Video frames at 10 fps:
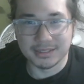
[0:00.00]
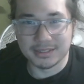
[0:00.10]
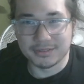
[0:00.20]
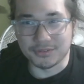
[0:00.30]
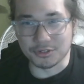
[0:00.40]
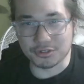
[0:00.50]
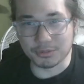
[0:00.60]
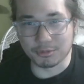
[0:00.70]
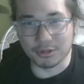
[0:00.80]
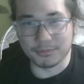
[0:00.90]
Fusion
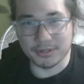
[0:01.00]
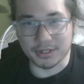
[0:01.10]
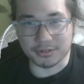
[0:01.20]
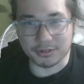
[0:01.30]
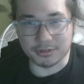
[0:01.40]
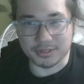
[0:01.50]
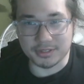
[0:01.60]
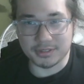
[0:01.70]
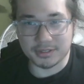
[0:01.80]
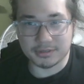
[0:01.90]
Deployment out to
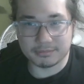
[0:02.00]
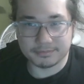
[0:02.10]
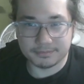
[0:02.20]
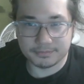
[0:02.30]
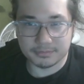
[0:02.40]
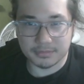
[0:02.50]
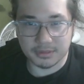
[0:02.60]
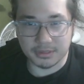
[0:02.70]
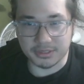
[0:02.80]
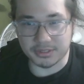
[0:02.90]
Cartesia.
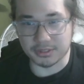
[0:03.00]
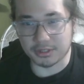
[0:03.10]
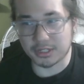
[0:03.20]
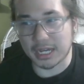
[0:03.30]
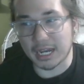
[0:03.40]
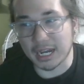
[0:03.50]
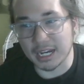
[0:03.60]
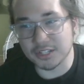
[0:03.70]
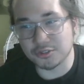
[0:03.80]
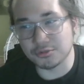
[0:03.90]
He's going to
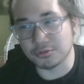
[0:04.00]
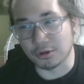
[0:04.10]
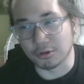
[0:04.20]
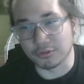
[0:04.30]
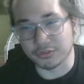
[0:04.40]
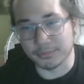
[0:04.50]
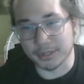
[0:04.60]
Kaiju over my